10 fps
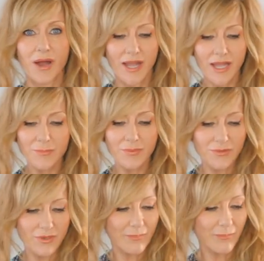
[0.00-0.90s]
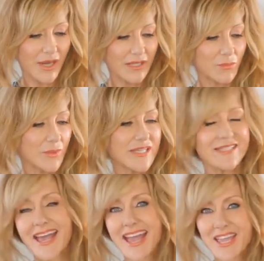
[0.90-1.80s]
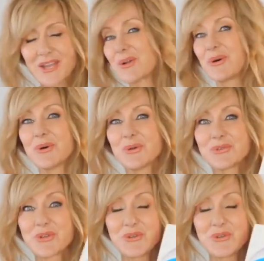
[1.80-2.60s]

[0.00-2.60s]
buy a book by Louise Hay called